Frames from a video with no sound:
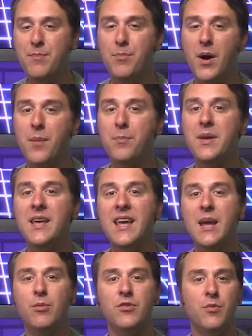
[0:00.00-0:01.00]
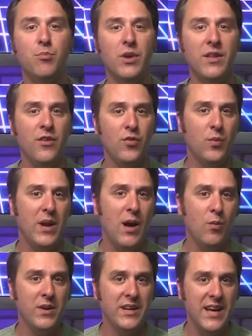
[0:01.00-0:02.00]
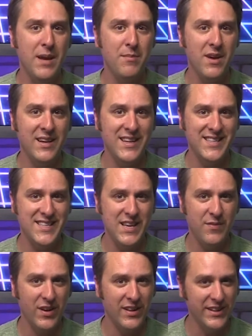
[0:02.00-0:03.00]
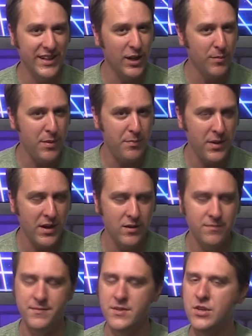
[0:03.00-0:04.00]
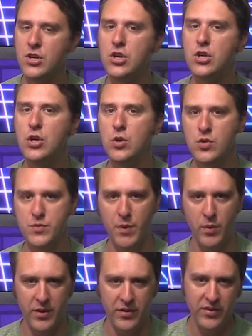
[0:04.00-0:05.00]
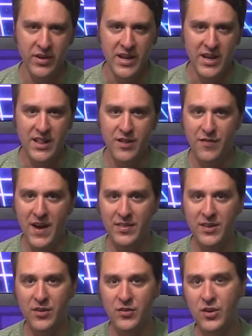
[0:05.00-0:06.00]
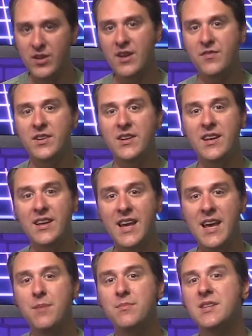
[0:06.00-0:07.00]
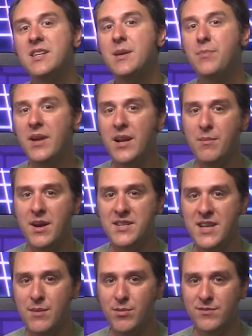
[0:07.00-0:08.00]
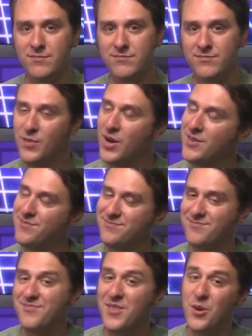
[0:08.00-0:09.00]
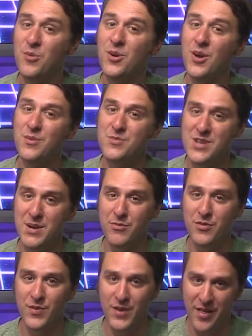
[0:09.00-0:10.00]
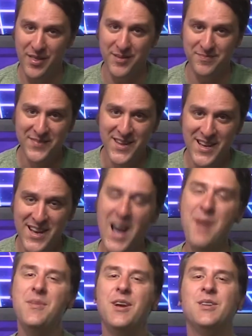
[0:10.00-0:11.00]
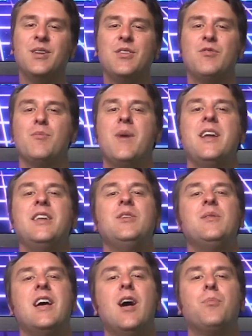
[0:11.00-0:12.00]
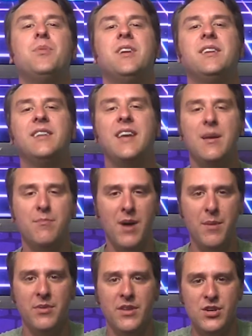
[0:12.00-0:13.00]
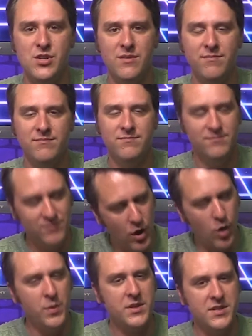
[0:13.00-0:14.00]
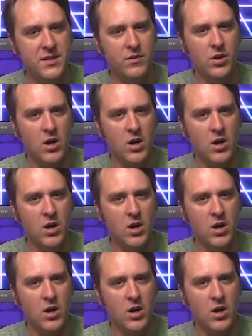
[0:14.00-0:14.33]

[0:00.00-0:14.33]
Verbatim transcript: but being able to bring this one out when game night gets even a little bit bigger is a huge bonus. The fact that it's good enough to game to keep hitting my table? Well, they don't call them gems for nothing. I'm Nicholas, reminding you to help protect the game population. Always leave